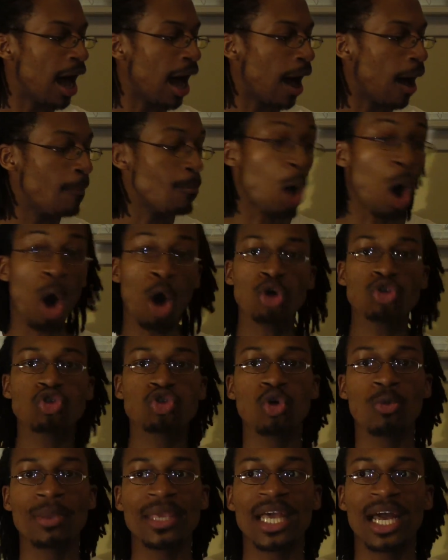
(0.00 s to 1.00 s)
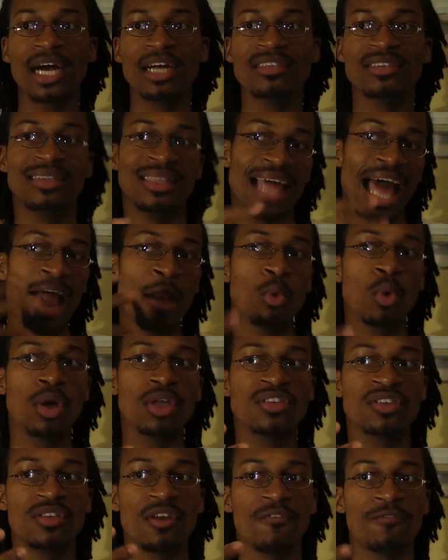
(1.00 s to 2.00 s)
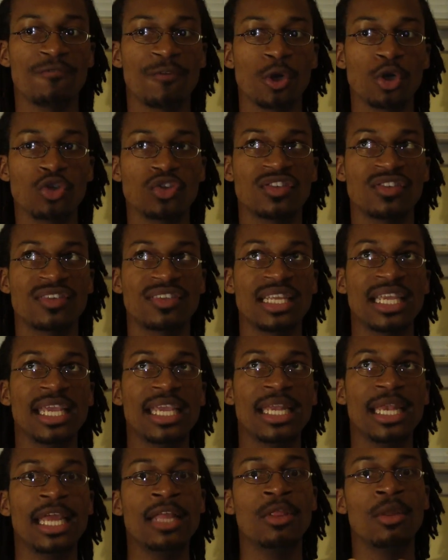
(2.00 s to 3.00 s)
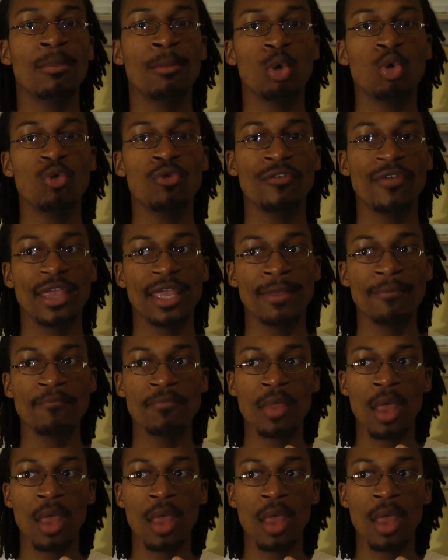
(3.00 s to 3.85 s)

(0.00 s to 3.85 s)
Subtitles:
Also, because that was the first scene in the movie